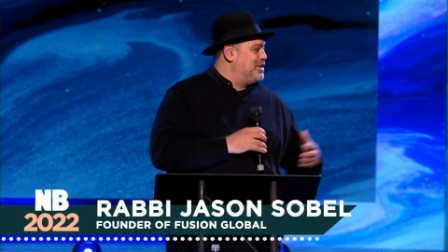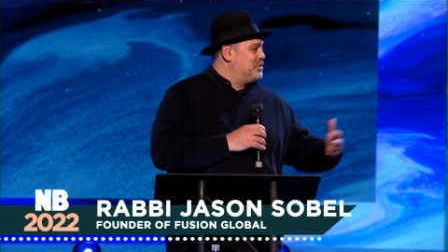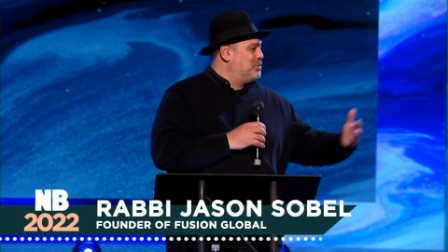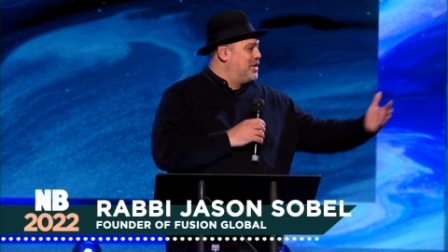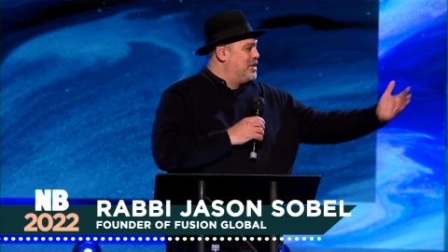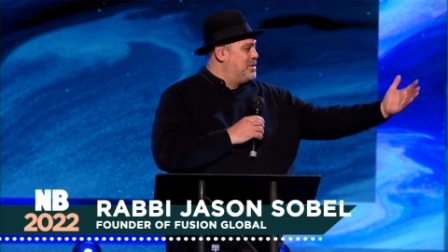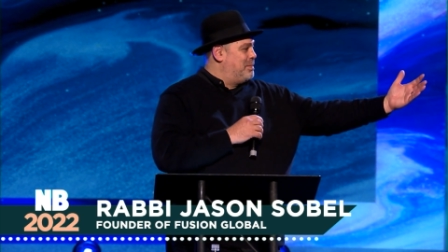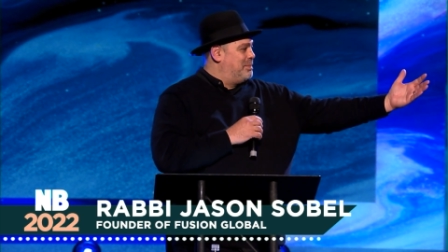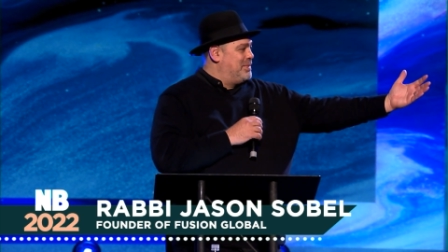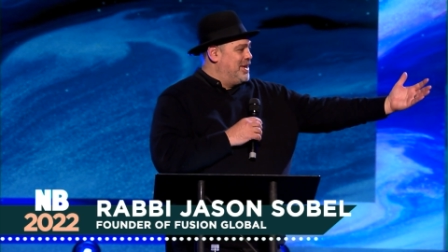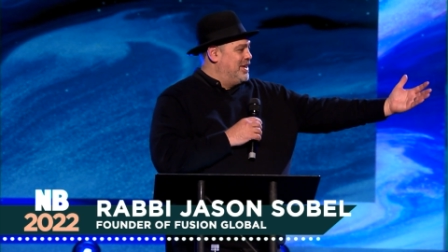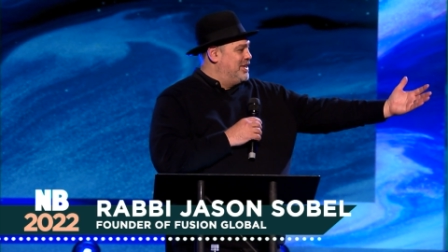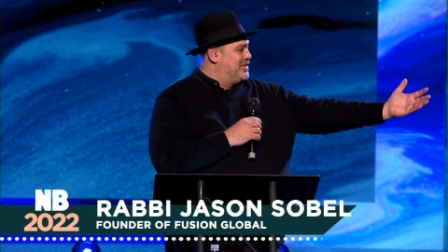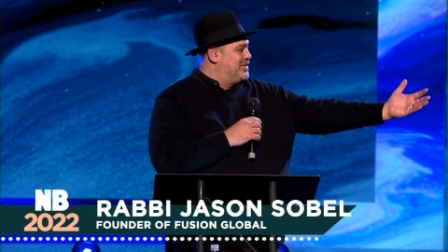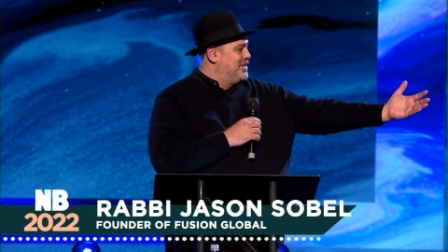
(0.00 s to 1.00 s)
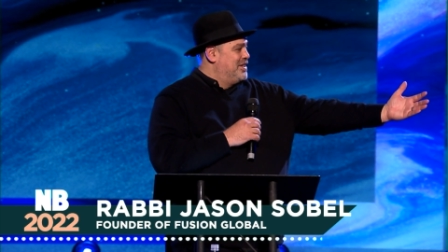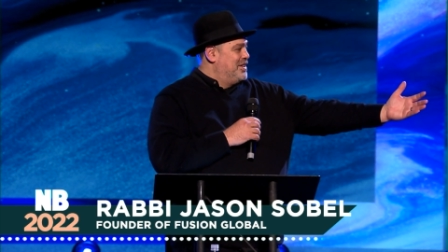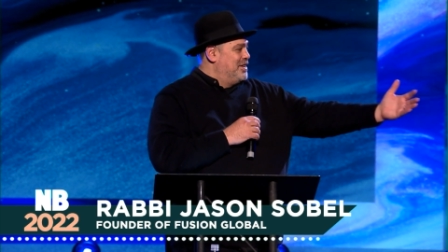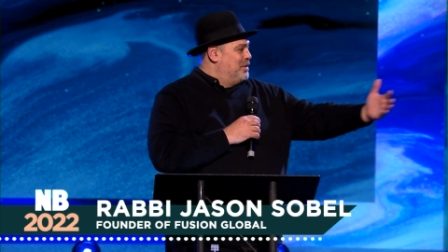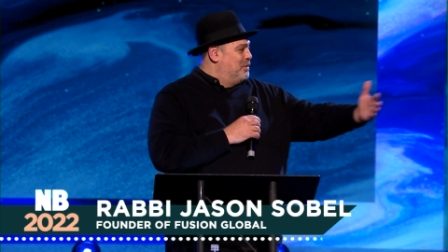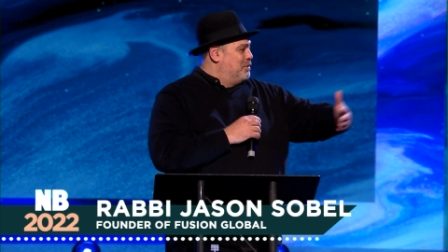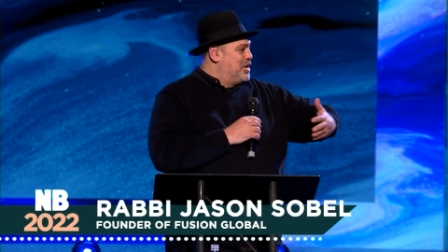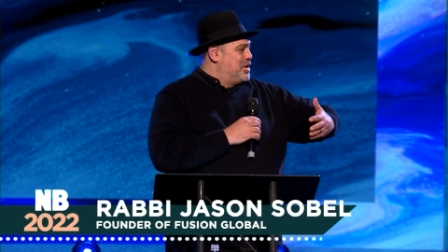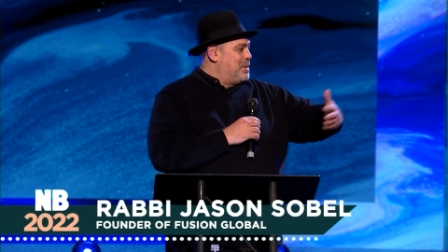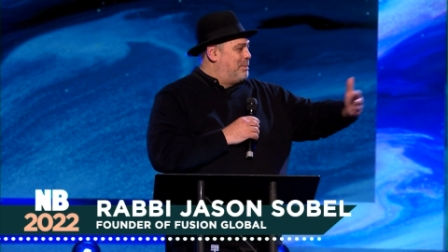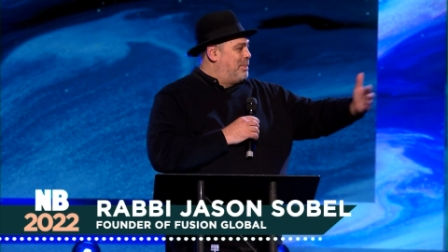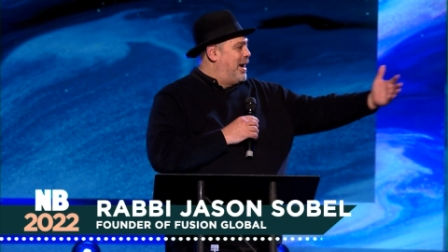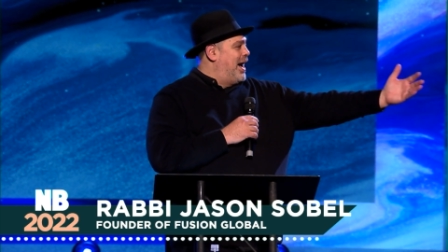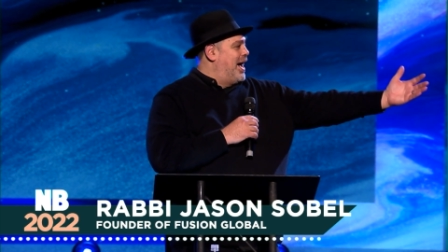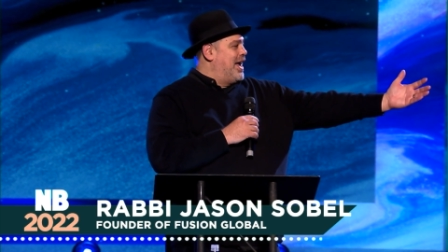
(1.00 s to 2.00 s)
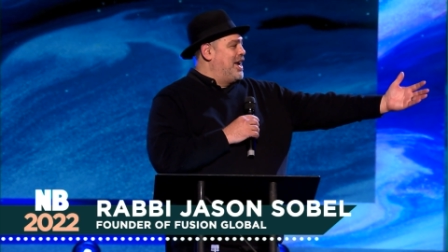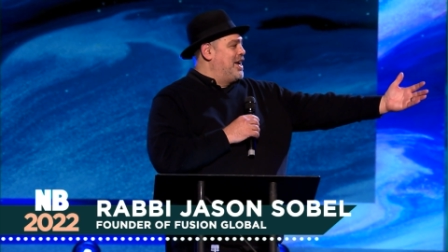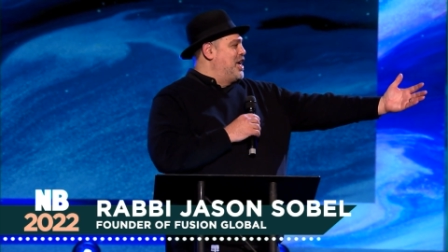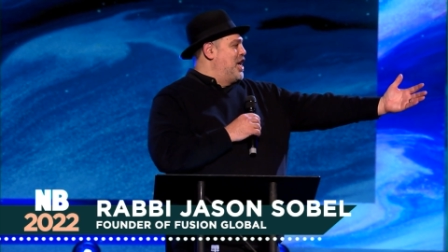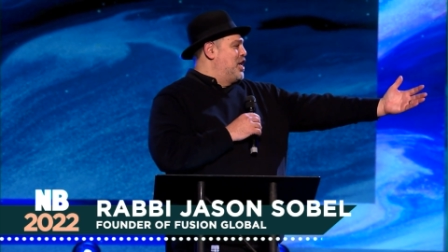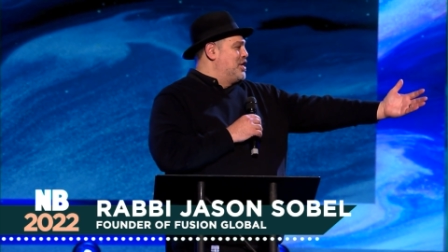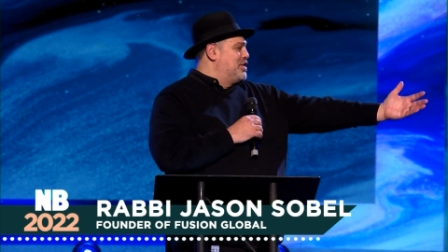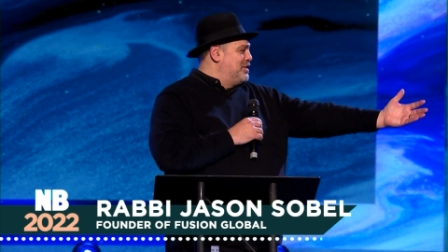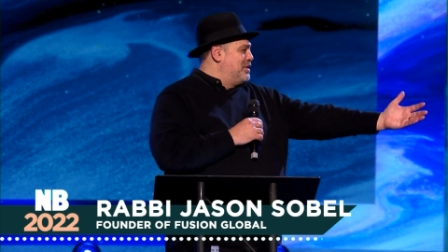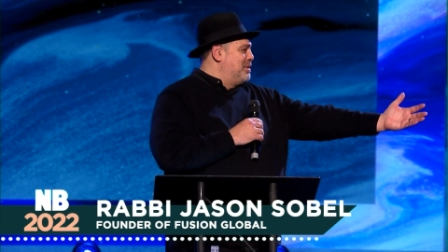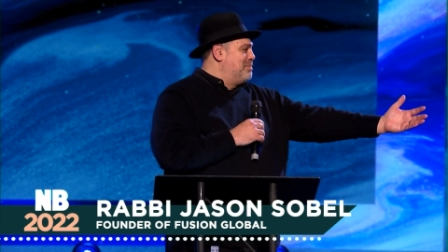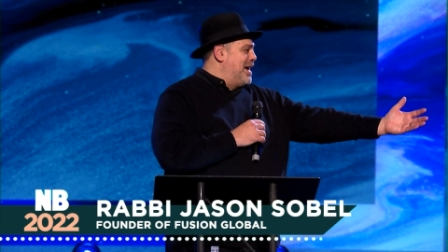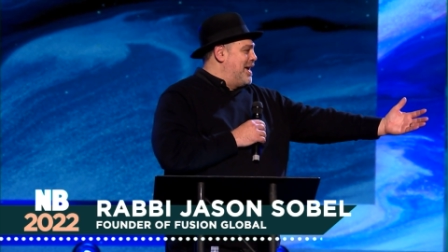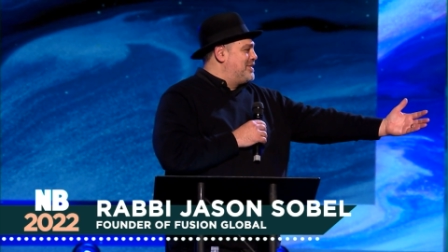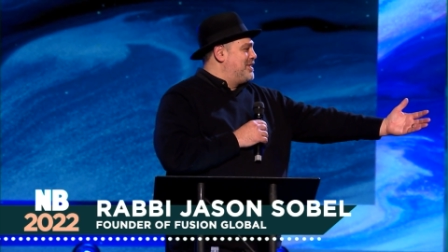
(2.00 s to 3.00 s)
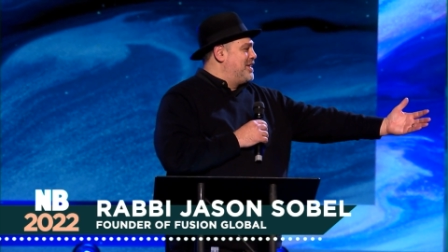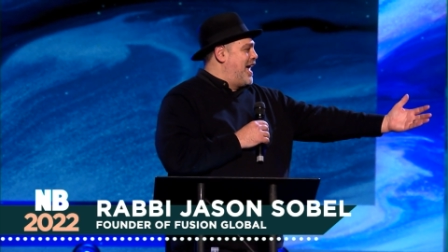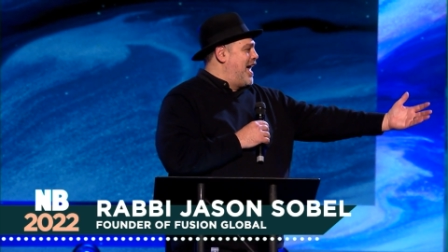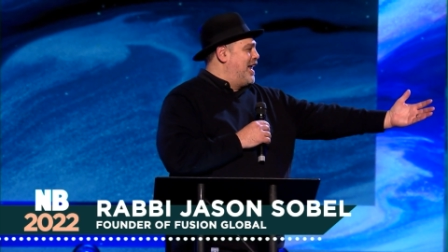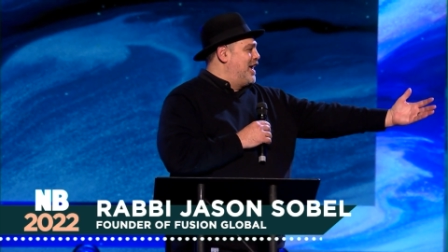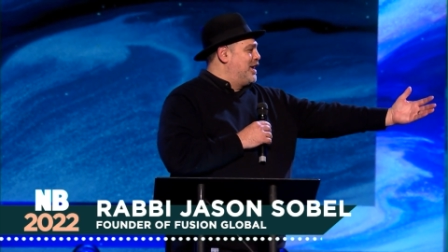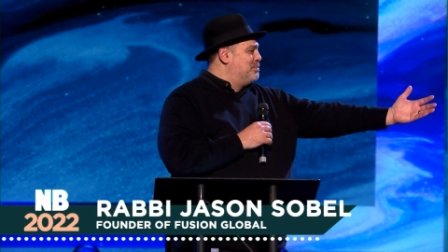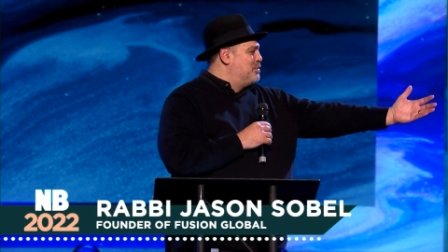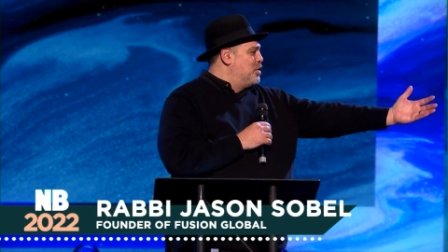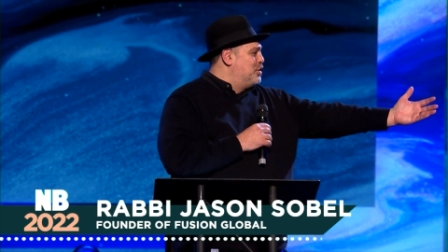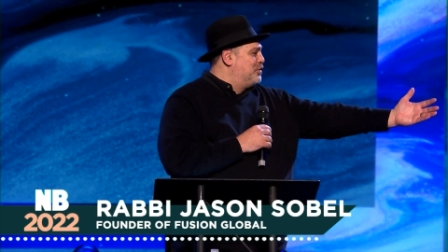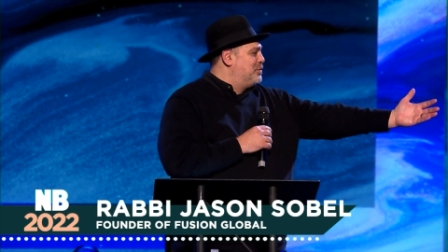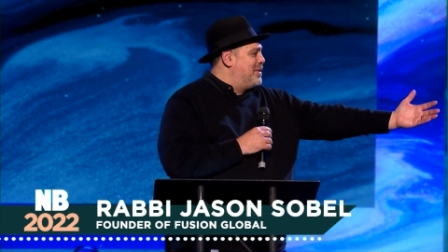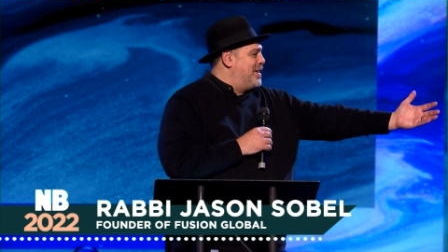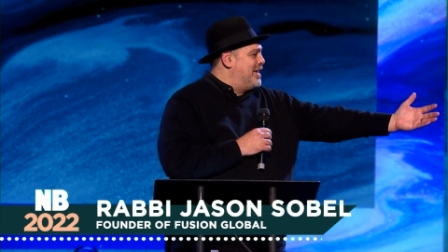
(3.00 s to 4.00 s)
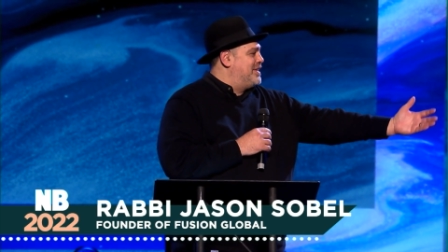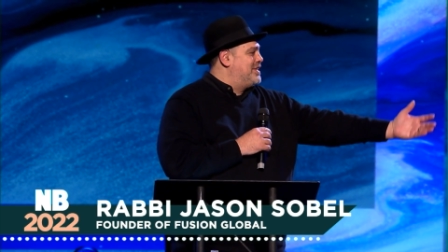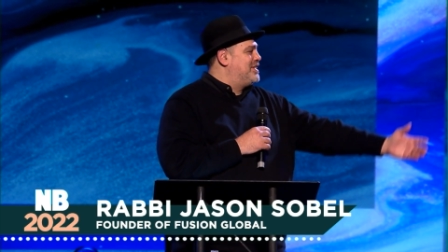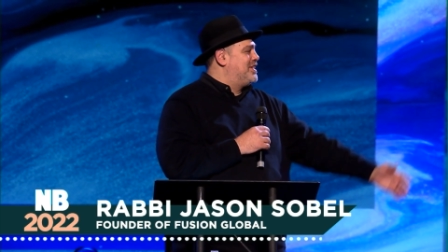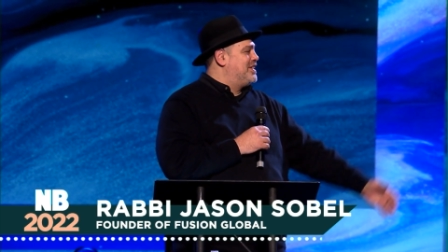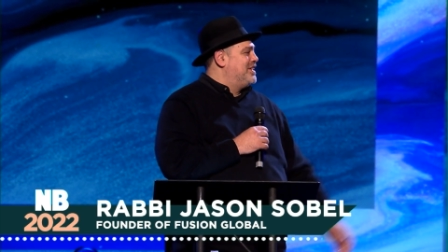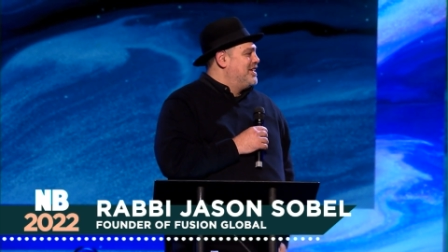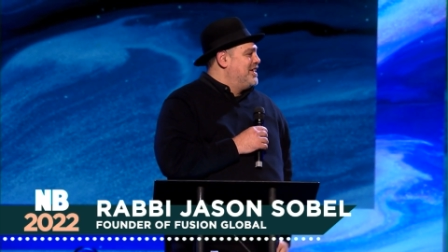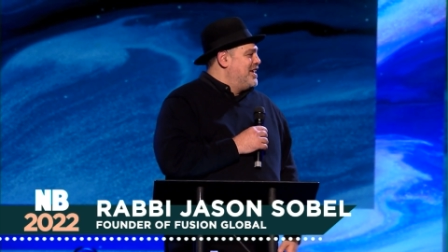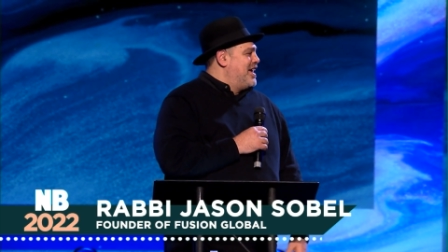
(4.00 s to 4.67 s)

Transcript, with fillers: He's one of the he is one of the pioneers of the messianic movement,